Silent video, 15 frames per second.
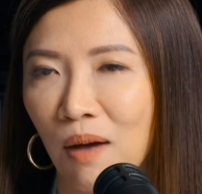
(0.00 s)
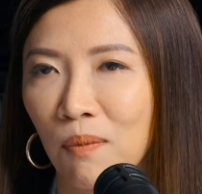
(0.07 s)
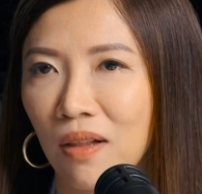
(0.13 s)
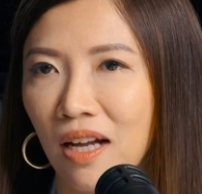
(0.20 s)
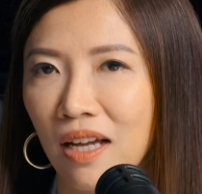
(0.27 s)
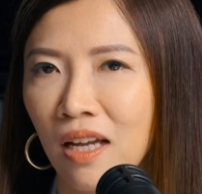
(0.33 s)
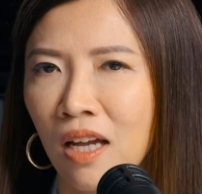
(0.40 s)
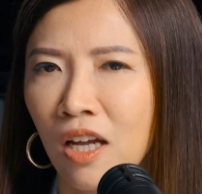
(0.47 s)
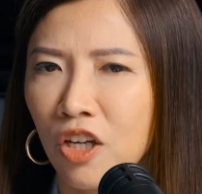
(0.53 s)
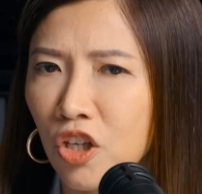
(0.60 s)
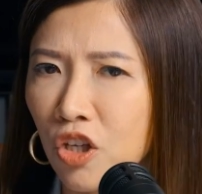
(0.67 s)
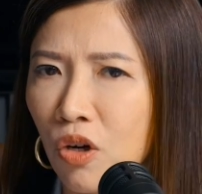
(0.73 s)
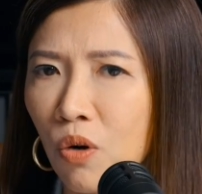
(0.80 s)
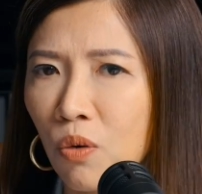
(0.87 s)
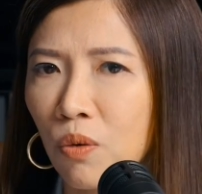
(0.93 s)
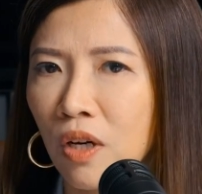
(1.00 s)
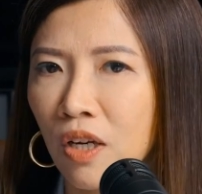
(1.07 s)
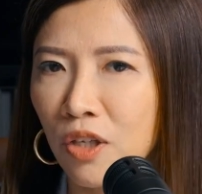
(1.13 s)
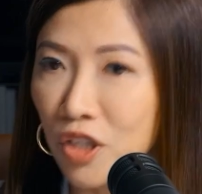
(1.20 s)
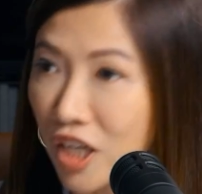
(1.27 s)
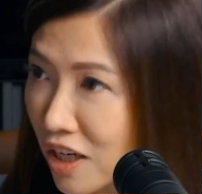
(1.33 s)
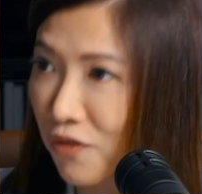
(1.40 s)
I'm like, you
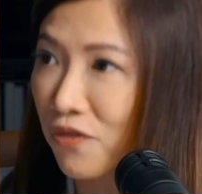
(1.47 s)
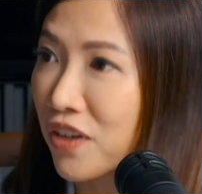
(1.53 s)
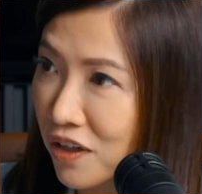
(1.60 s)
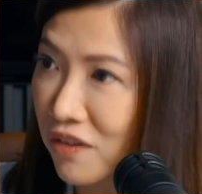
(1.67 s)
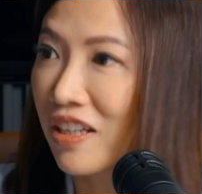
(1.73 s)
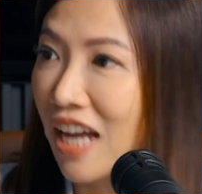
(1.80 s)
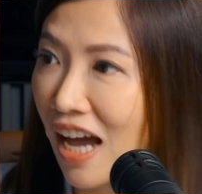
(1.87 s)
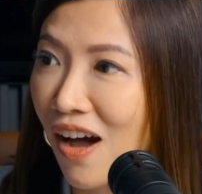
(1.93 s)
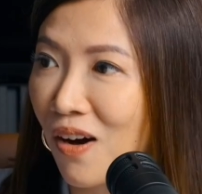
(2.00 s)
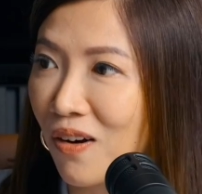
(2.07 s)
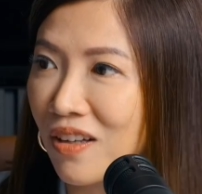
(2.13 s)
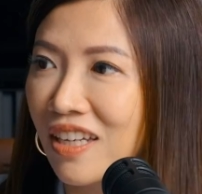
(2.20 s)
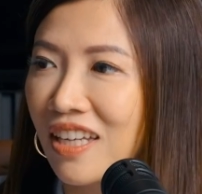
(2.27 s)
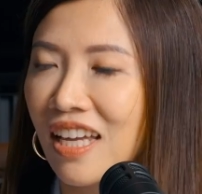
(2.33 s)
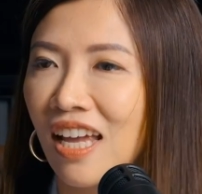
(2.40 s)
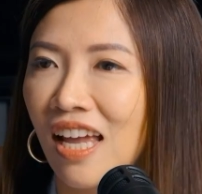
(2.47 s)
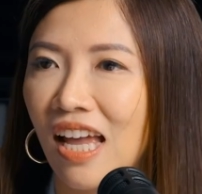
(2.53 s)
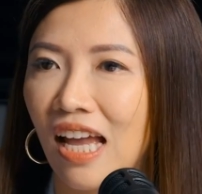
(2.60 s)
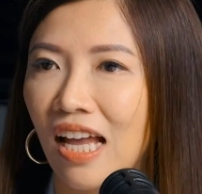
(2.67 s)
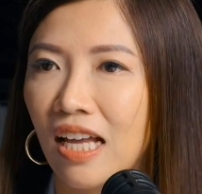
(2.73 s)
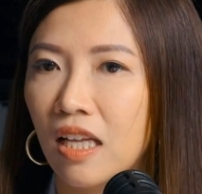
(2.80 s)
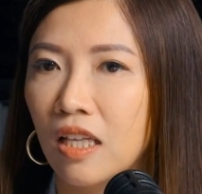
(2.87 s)
gotta figure it out.
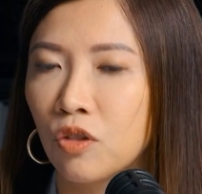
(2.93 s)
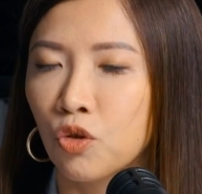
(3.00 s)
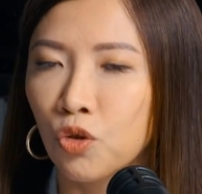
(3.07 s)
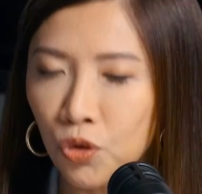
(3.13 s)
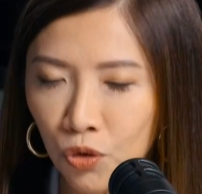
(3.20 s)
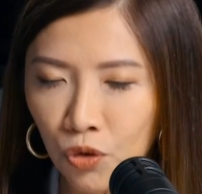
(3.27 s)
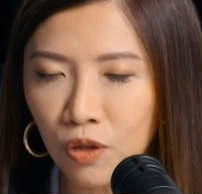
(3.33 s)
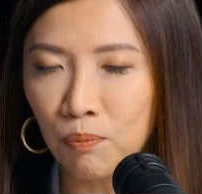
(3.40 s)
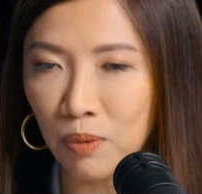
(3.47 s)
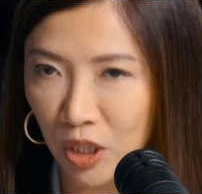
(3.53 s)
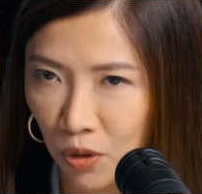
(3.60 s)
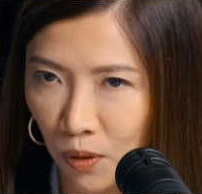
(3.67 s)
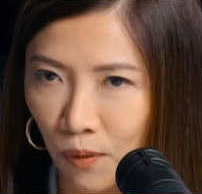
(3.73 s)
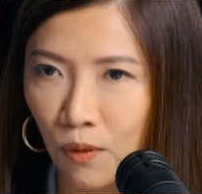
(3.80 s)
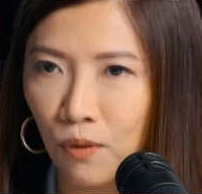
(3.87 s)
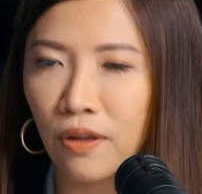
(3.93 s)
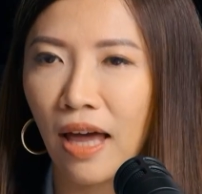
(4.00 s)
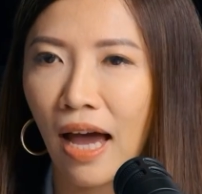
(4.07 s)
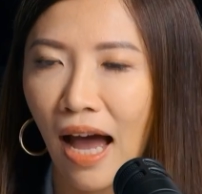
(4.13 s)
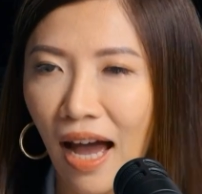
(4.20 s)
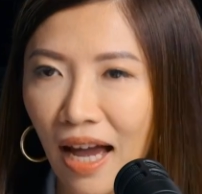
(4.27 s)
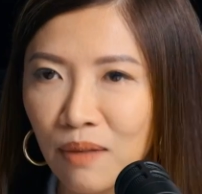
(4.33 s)
And truth be told,
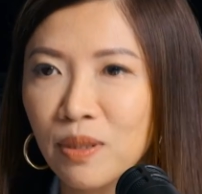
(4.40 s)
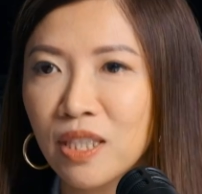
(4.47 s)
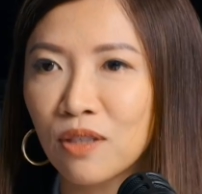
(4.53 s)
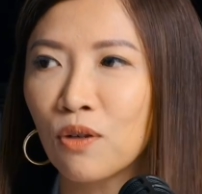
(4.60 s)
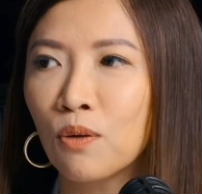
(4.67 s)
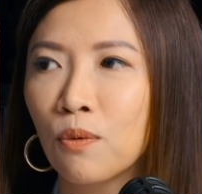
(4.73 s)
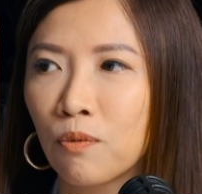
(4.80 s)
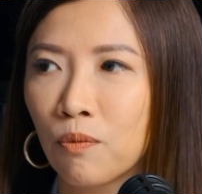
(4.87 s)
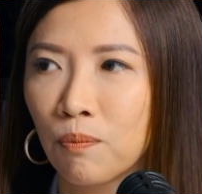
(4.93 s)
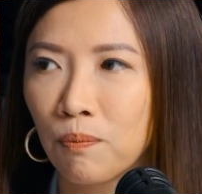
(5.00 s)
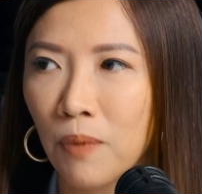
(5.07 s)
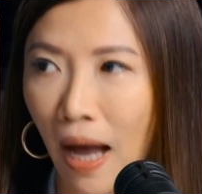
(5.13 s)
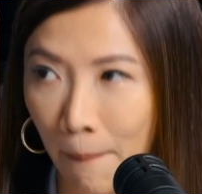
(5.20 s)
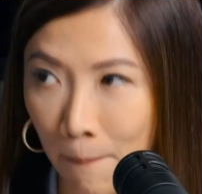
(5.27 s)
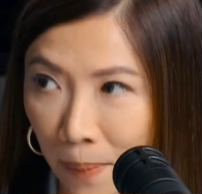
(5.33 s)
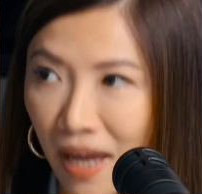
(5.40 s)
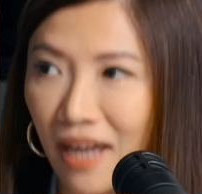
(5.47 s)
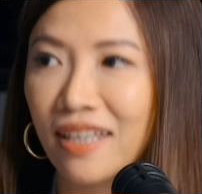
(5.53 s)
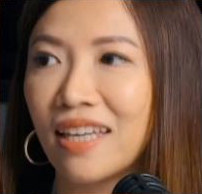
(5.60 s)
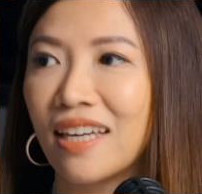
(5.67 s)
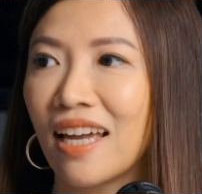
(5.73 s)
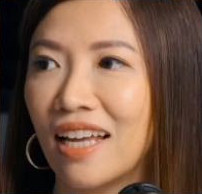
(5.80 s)
I'm still
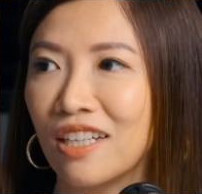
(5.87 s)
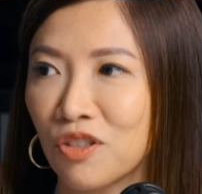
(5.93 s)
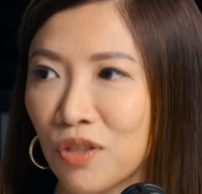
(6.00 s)
unpacking and